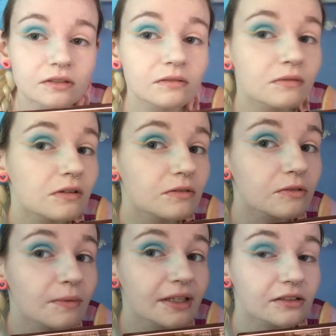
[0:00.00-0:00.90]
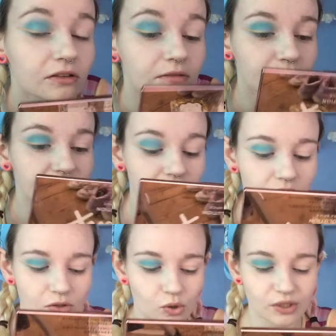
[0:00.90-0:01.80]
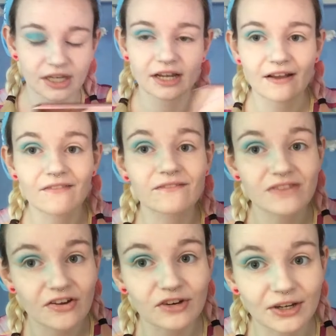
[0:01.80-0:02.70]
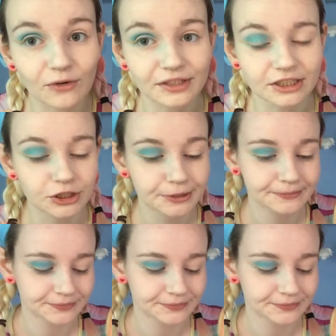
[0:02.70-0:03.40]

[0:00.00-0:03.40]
Well, the wing's on, but it's not looking very orange.